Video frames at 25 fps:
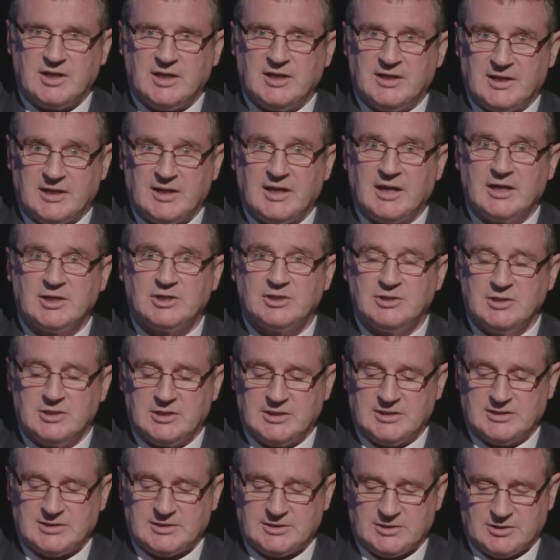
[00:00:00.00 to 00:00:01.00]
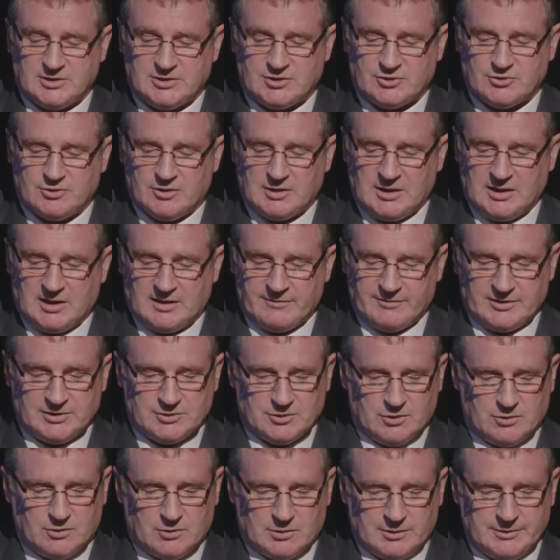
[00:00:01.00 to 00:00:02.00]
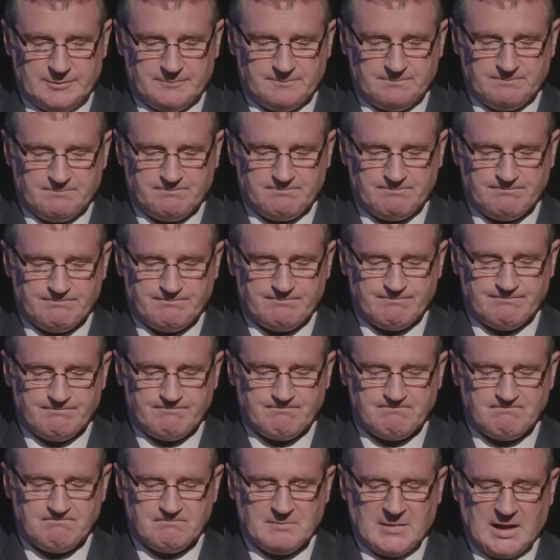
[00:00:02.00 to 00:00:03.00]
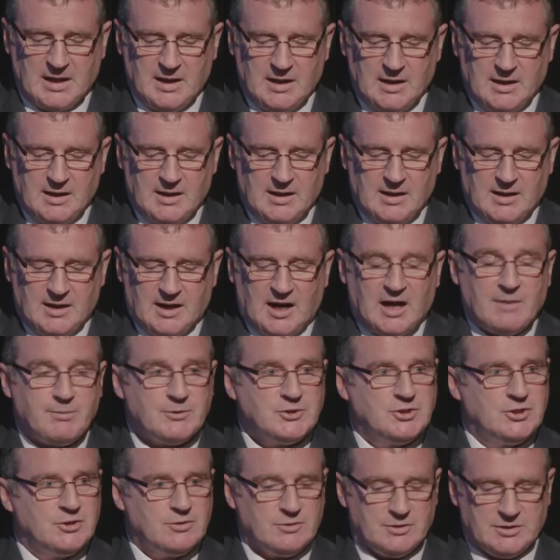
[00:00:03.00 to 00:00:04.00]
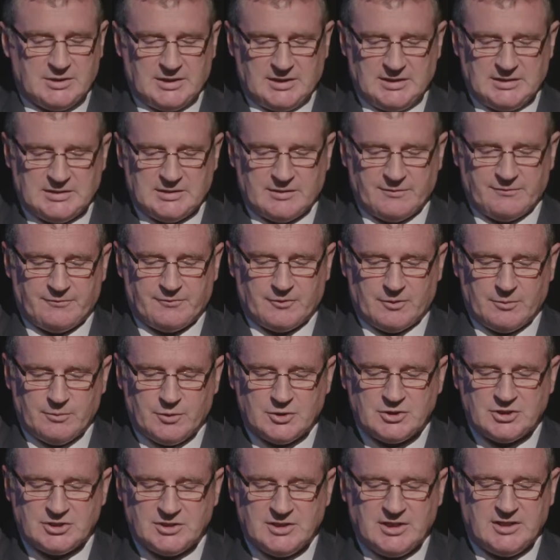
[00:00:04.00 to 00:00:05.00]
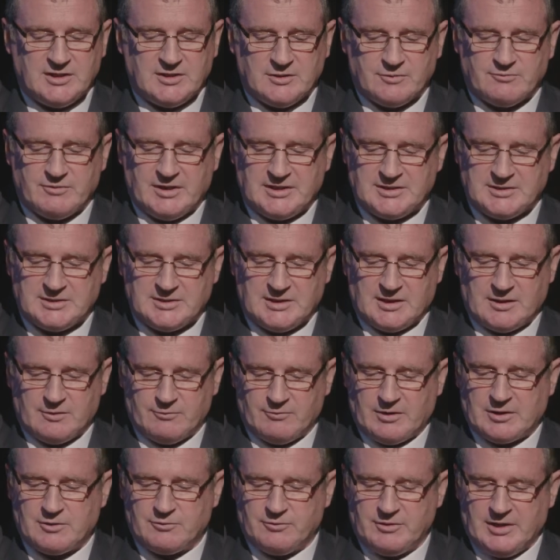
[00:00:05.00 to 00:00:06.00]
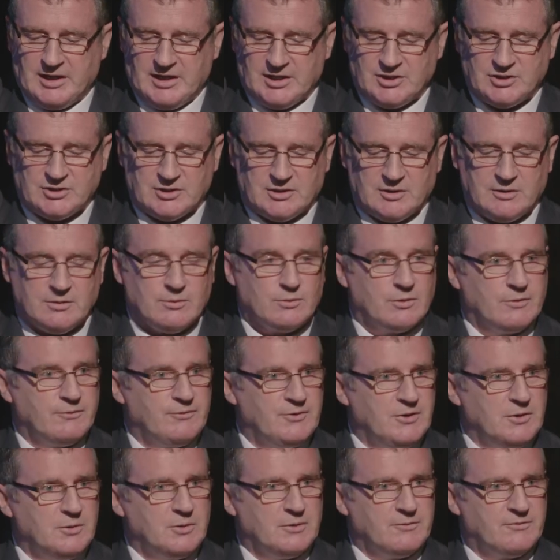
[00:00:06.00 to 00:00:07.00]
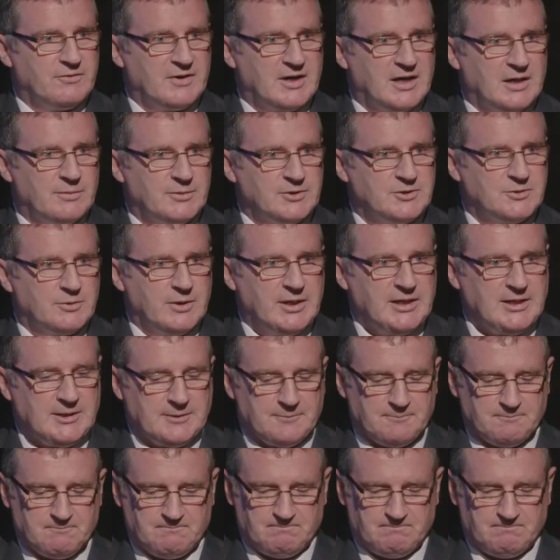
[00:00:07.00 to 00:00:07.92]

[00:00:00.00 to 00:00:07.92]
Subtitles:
in a nationalist struggle of its own, opportunities for much-needed rest and recreation were few and far between.